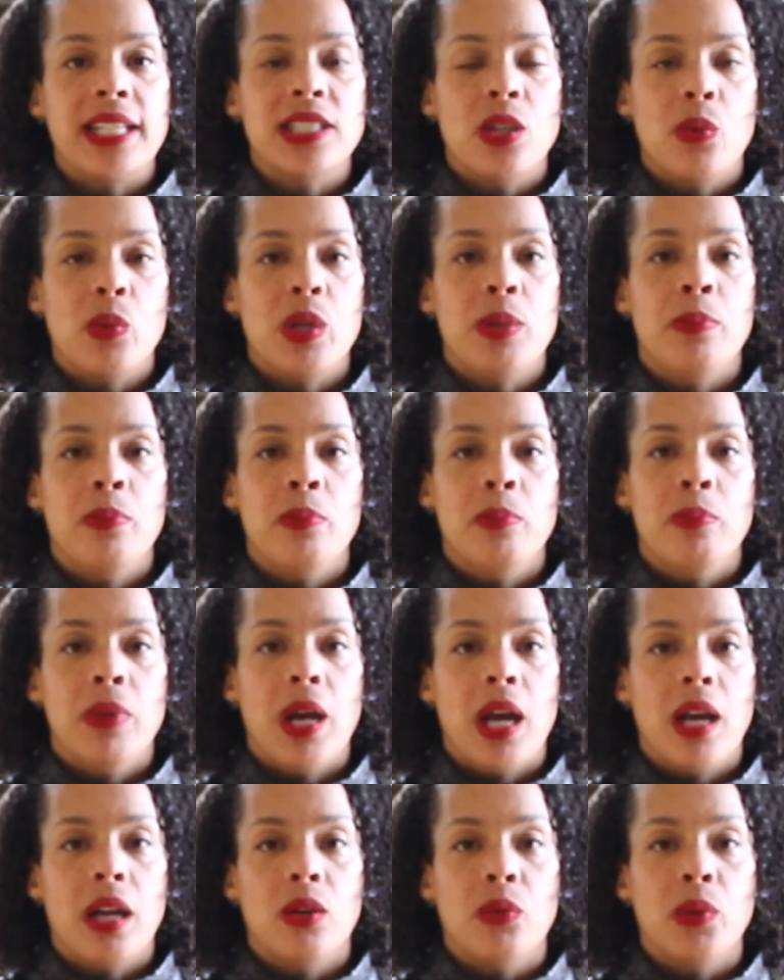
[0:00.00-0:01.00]
So we
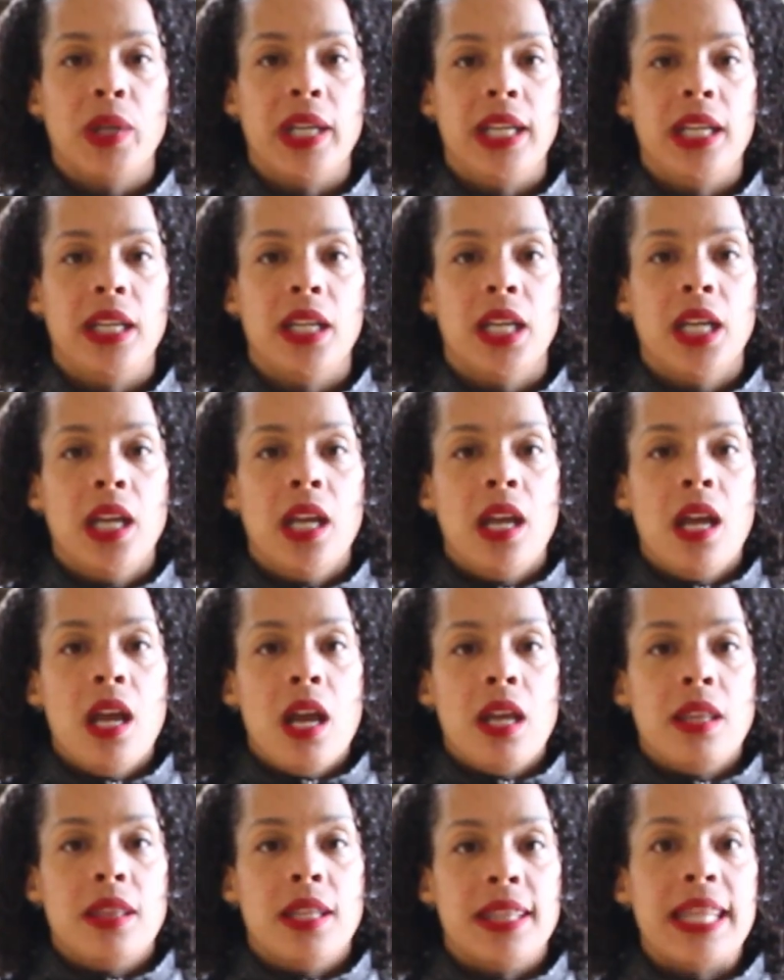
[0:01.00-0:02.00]
agreed
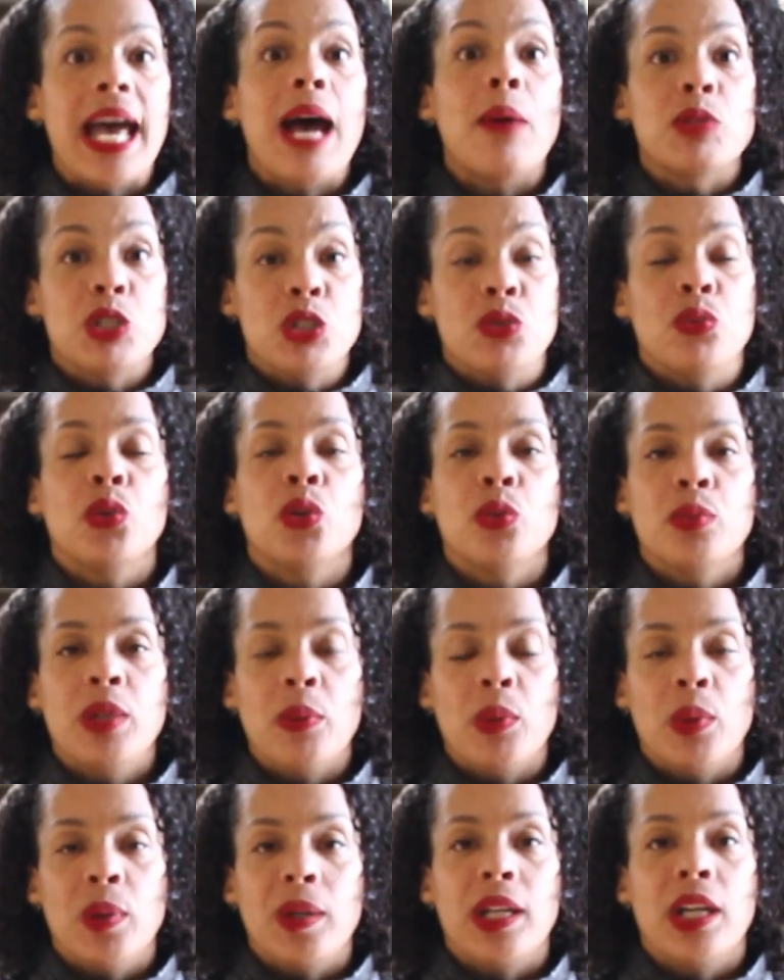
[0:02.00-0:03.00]
that that was the room
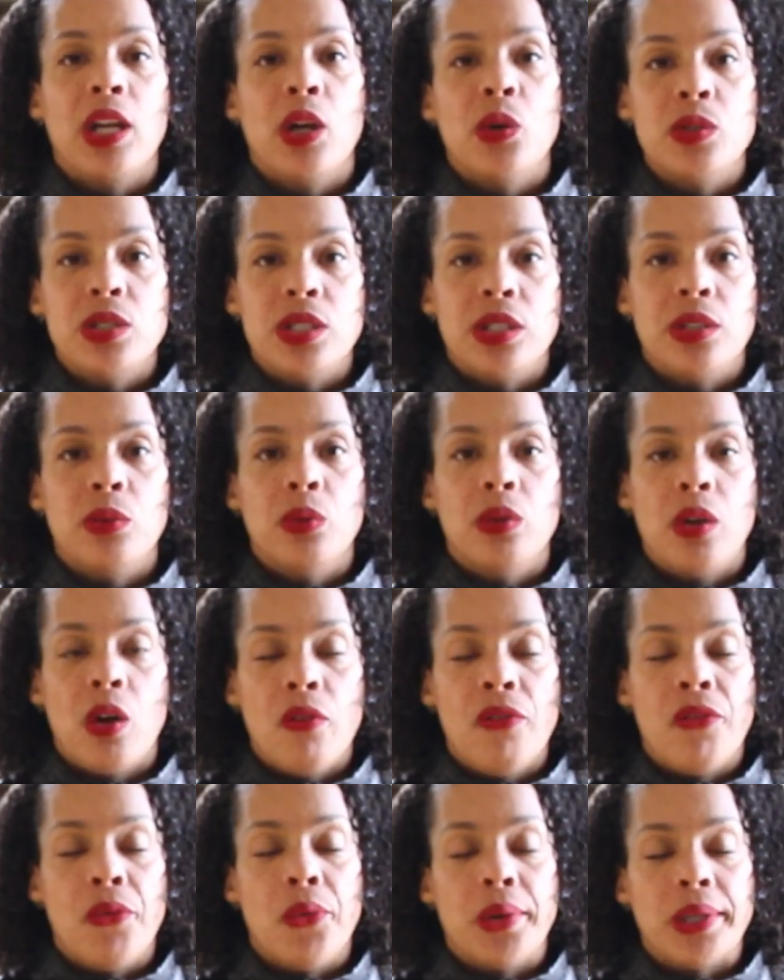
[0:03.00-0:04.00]
that we're going to go
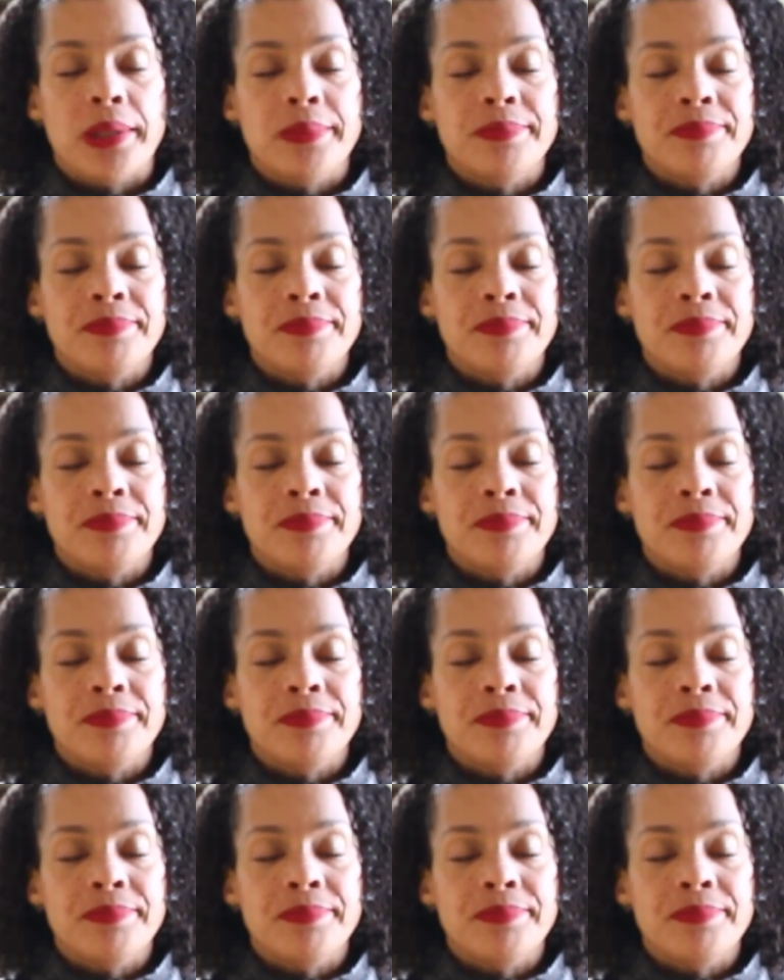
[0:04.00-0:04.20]
for.